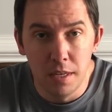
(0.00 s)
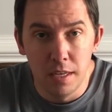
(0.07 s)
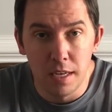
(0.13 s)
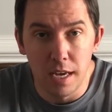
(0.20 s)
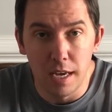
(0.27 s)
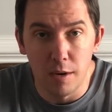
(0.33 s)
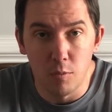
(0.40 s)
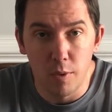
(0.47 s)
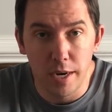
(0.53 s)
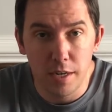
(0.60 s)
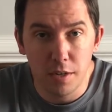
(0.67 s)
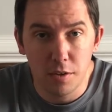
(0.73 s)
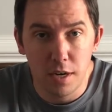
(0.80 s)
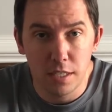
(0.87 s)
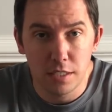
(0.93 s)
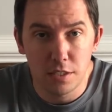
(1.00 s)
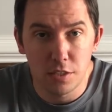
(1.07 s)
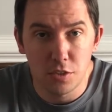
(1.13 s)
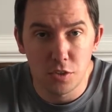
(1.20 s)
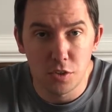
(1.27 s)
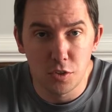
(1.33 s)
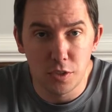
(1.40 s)
Right across the
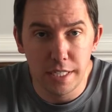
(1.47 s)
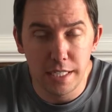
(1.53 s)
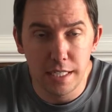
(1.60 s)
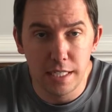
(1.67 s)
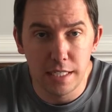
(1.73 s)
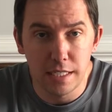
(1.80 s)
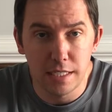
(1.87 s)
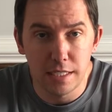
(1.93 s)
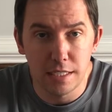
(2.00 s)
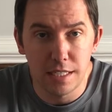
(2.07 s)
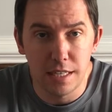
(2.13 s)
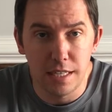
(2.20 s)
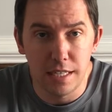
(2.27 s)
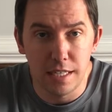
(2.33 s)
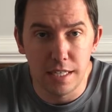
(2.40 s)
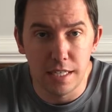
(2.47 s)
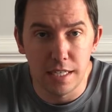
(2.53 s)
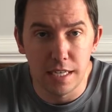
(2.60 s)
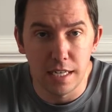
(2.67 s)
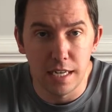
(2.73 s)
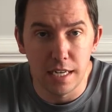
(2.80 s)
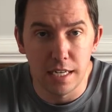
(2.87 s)
street is the
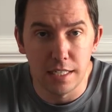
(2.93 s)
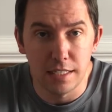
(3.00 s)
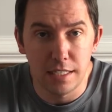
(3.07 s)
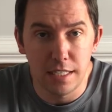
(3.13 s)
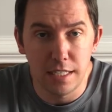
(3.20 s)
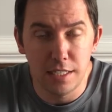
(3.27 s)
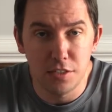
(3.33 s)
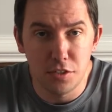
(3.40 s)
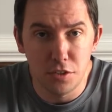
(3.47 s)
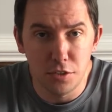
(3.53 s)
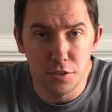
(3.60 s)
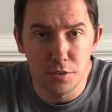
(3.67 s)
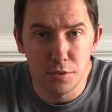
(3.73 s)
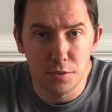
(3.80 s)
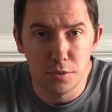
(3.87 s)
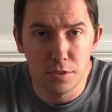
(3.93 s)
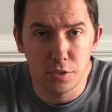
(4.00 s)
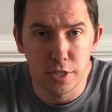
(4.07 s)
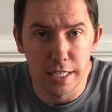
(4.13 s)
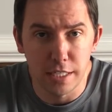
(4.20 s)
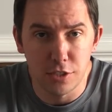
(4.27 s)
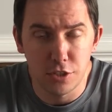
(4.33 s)
T2
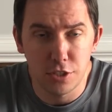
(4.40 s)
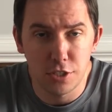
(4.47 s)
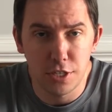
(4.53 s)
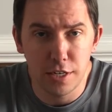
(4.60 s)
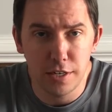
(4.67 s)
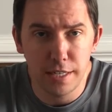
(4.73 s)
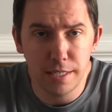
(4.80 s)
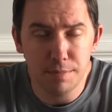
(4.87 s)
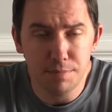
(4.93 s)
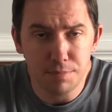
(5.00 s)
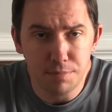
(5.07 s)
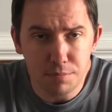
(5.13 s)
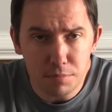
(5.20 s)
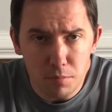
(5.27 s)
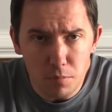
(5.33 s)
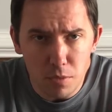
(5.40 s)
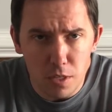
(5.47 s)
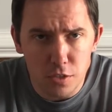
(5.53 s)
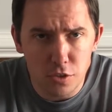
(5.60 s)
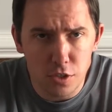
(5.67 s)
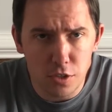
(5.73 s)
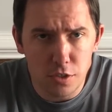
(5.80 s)
transition area.
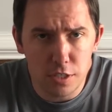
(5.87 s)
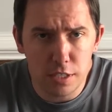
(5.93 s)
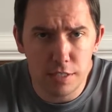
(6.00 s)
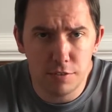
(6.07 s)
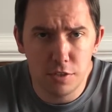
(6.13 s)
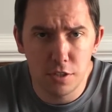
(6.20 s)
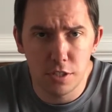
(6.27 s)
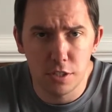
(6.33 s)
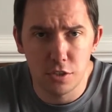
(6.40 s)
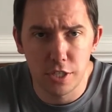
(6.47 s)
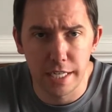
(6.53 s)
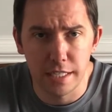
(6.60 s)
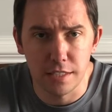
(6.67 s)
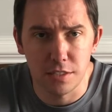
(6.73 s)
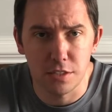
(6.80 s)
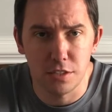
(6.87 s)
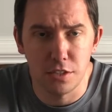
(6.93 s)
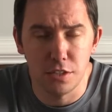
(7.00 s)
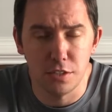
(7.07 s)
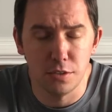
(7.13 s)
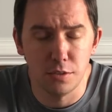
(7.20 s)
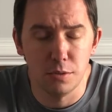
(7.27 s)
So it gives you the chance
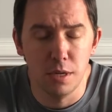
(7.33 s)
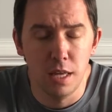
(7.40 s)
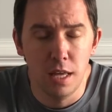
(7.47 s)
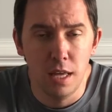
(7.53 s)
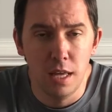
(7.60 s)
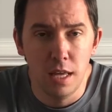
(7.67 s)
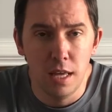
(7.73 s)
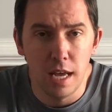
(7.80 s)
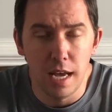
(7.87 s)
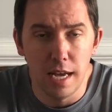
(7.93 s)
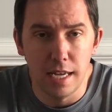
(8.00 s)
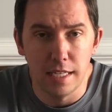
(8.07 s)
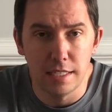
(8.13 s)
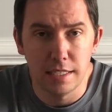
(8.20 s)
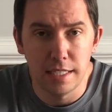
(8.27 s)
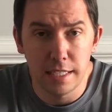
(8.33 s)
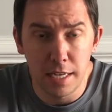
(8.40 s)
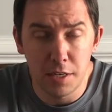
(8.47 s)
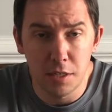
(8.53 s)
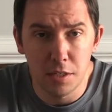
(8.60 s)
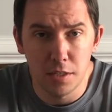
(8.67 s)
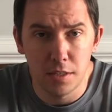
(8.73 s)
to
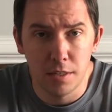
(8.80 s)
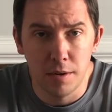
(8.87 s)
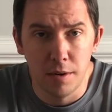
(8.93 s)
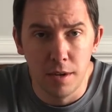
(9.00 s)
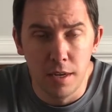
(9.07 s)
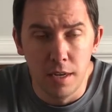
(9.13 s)
set your